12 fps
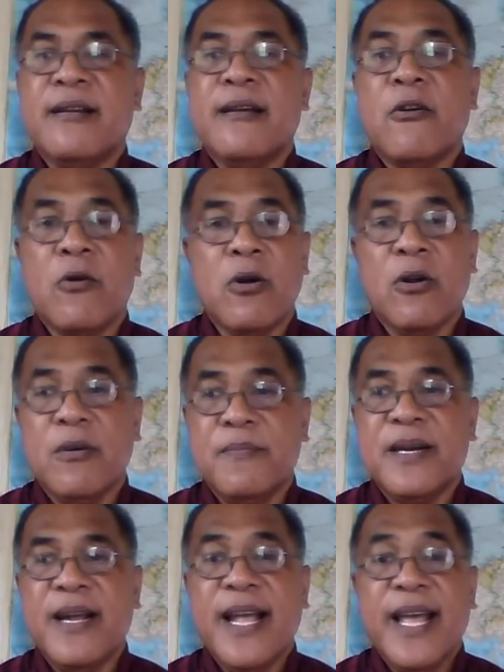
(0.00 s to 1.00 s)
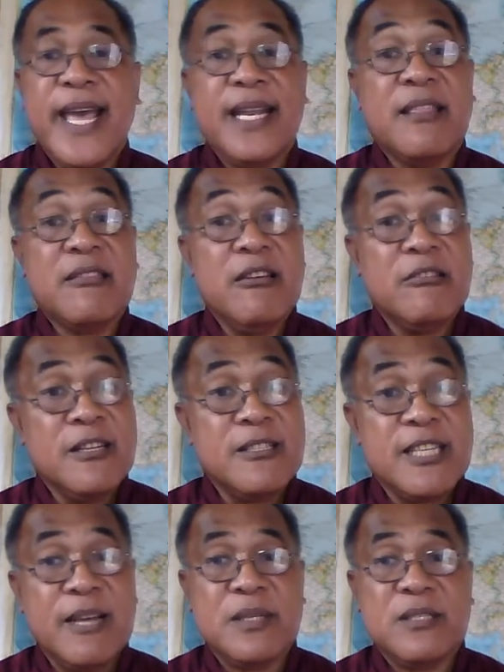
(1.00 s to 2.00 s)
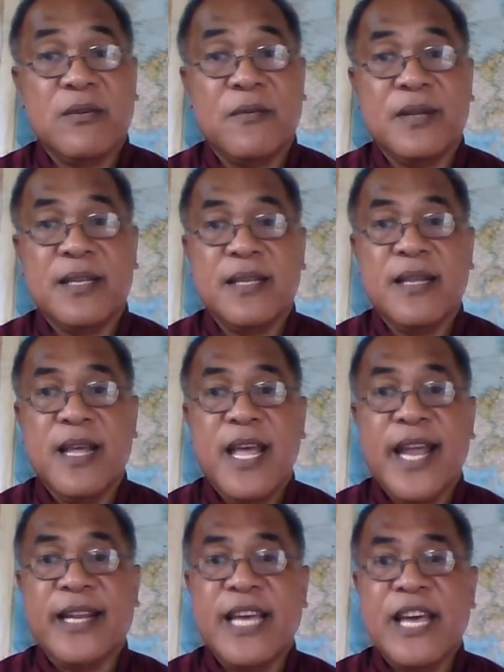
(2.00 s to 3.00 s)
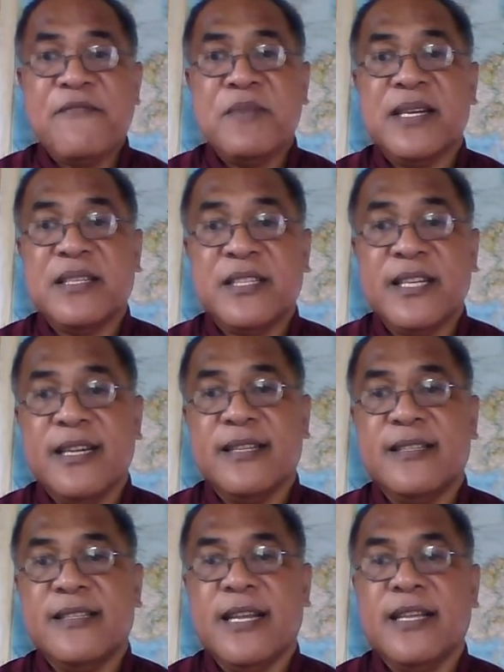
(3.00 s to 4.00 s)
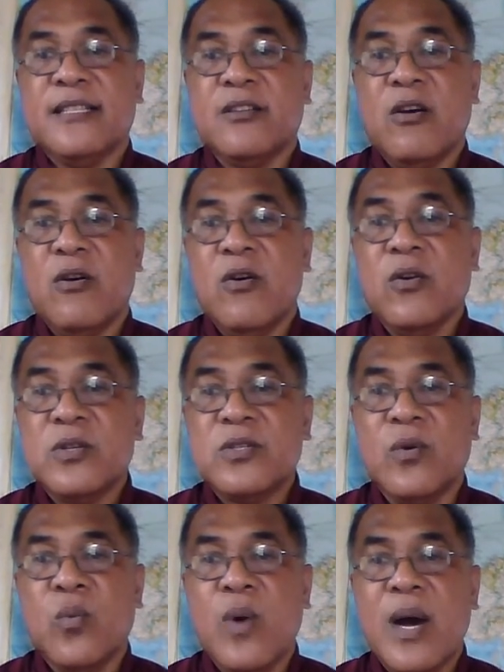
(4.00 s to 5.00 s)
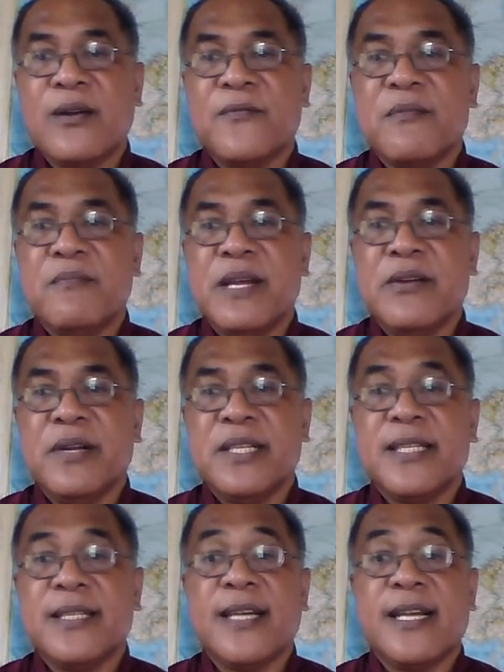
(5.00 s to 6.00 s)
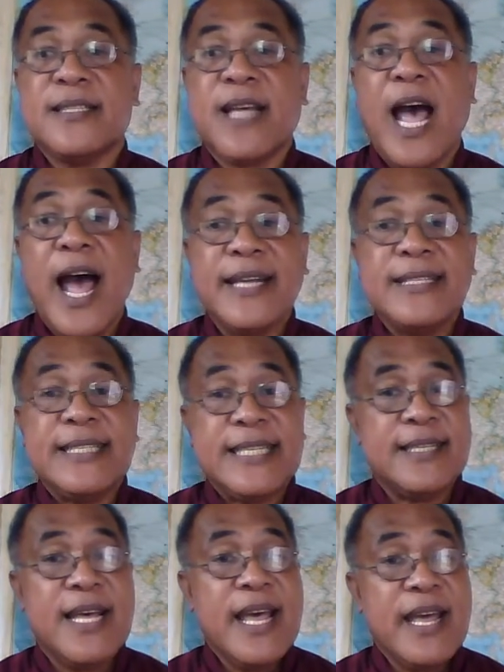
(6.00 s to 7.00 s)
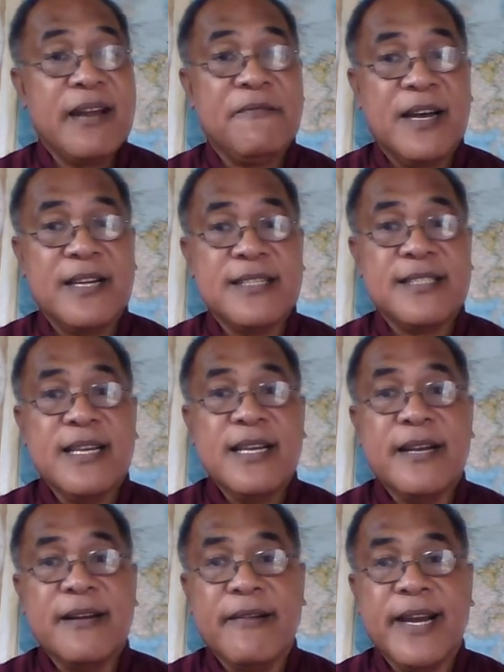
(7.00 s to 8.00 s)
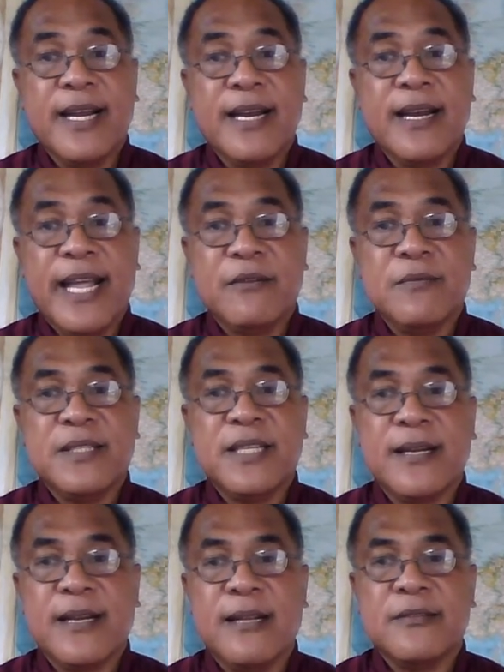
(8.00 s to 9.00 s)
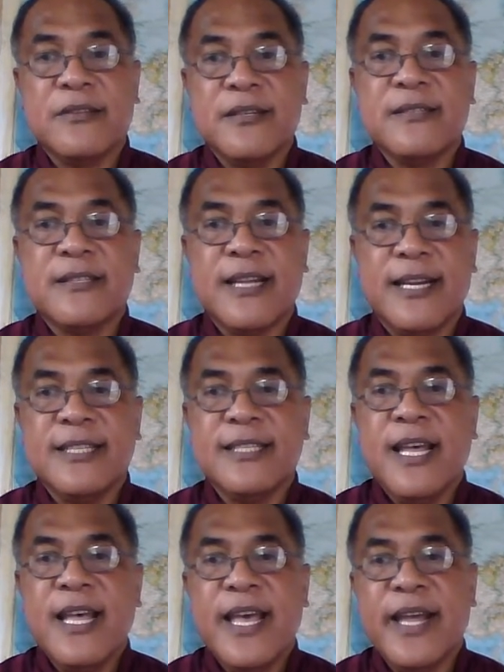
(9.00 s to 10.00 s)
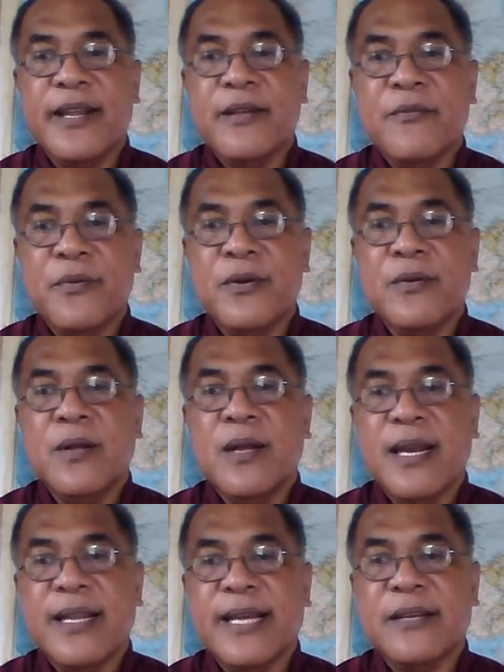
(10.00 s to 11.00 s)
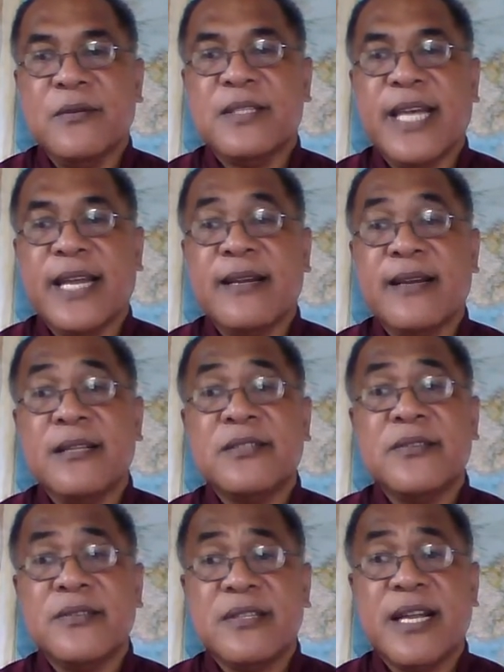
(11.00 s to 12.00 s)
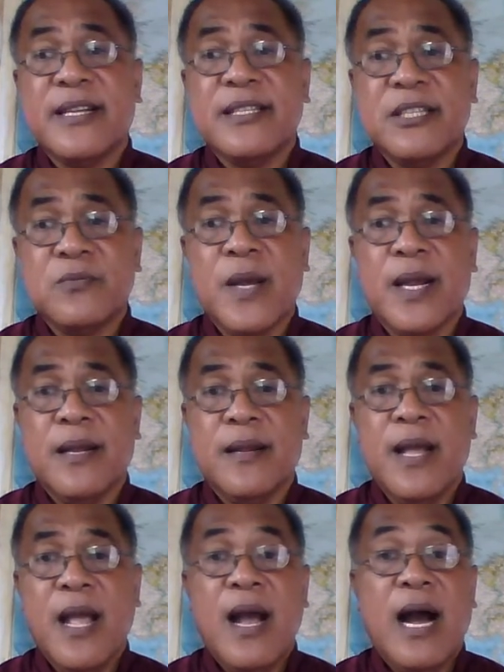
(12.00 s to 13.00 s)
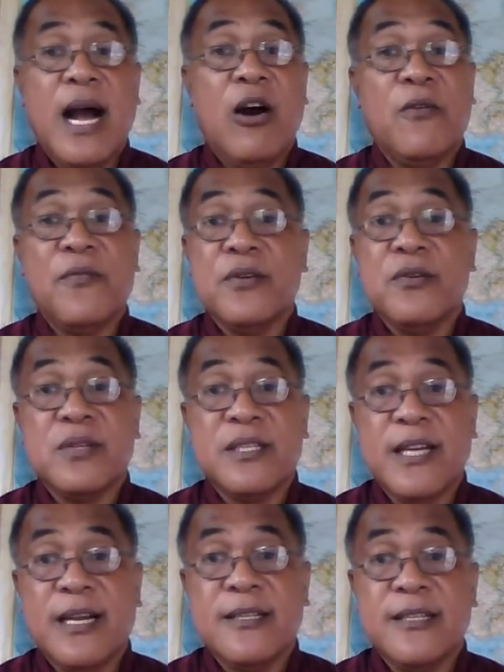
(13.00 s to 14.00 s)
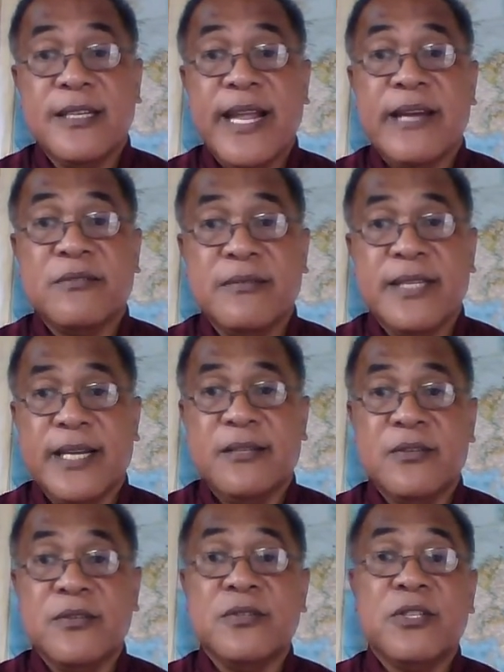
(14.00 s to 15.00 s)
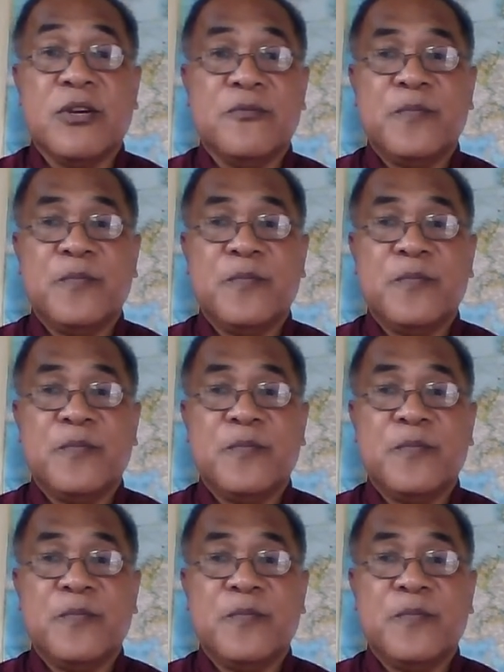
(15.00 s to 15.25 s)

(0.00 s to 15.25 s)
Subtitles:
Roper, had 13 sermons of it and gave me a challenge that is also one of the many reasons I did advance Greek language and cultural studies and Hebrew language and cultural studies as well. I offer you the challenge now today to do so.